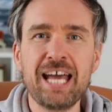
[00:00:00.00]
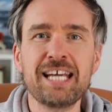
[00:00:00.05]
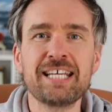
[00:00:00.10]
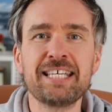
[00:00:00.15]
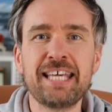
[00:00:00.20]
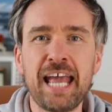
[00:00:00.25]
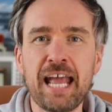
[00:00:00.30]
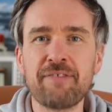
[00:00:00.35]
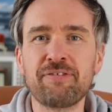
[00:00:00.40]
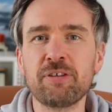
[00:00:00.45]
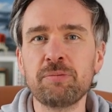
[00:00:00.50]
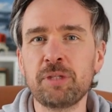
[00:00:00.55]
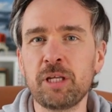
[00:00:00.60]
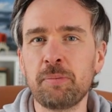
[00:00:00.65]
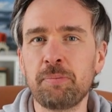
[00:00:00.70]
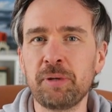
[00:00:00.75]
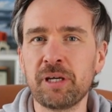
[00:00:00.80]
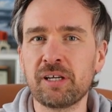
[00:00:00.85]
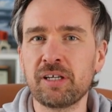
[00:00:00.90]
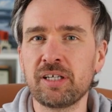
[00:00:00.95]
gave him the
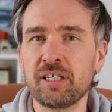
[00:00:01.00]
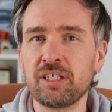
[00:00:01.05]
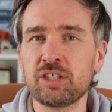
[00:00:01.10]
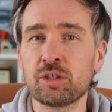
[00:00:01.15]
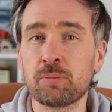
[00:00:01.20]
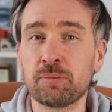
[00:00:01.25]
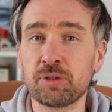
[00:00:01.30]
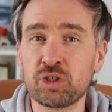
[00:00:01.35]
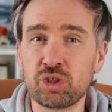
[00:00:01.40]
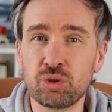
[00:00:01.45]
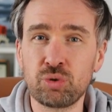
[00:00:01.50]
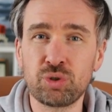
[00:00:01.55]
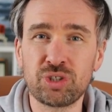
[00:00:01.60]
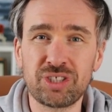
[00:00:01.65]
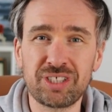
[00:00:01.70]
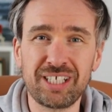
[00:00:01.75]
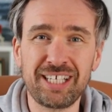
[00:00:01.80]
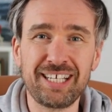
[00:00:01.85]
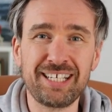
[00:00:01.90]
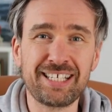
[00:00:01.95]
ability to produce
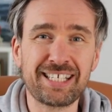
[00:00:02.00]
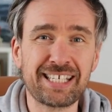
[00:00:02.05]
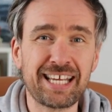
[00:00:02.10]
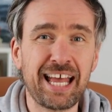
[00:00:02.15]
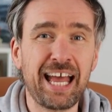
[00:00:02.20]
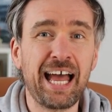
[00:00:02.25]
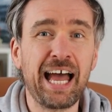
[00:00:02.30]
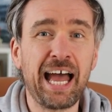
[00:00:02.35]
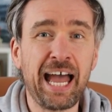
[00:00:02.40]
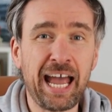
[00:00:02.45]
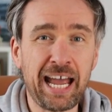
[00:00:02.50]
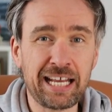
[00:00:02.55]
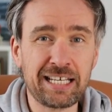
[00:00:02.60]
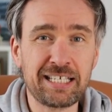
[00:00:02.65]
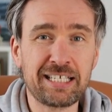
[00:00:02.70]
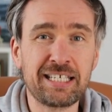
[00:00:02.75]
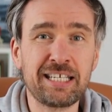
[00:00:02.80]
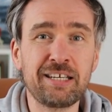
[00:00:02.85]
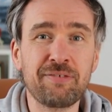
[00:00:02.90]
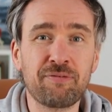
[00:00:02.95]
these
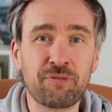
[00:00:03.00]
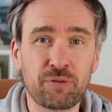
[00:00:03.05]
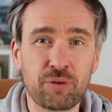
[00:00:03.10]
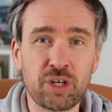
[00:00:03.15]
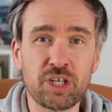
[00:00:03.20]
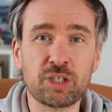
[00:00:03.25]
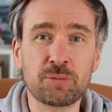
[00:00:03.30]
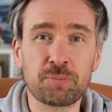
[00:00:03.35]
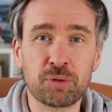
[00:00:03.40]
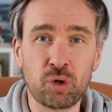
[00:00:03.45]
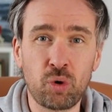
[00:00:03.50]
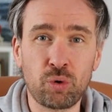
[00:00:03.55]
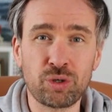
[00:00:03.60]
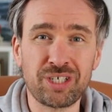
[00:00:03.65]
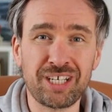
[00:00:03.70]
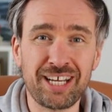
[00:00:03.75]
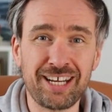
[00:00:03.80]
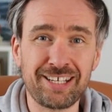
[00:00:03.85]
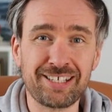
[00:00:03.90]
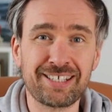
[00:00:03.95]
antifreeze
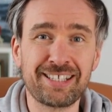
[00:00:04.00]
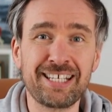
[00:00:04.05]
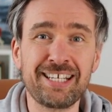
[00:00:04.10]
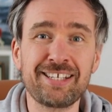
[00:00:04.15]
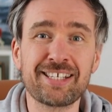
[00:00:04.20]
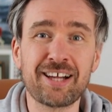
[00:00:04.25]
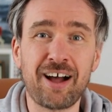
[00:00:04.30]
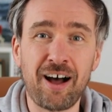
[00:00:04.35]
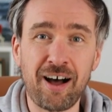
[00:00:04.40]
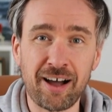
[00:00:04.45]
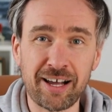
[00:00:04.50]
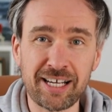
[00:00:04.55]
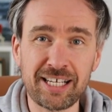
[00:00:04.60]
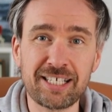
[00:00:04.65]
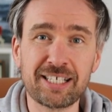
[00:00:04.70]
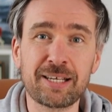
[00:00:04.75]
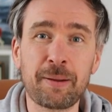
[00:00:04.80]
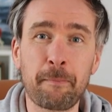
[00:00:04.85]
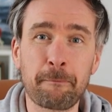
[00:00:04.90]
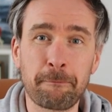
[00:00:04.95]
proteins, these
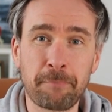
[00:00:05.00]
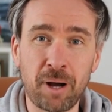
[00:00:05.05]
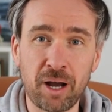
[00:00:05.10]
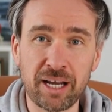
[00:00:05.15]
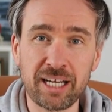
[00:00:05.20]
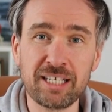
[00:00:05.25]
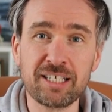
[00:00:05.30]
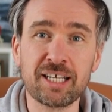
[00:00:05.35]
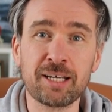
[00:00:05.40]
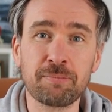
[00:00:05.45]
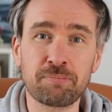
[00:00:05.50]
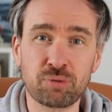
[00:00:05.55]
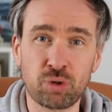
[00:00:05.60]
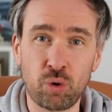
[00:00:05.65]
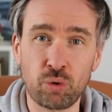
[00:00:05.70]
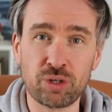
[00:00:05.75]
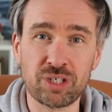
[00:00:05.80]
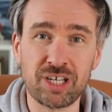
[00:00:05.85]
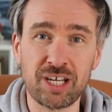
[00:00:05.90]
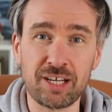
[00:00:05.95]
ice-binding
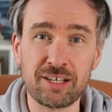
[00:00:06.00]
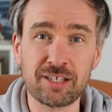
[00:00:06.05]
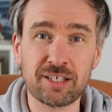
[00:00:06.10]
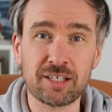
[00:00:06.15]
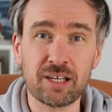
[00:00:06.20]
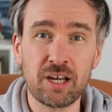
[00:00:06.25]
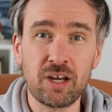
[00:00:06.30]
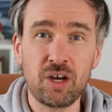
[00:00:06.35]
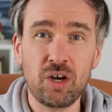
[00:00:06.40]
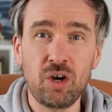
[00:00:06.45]
proteins,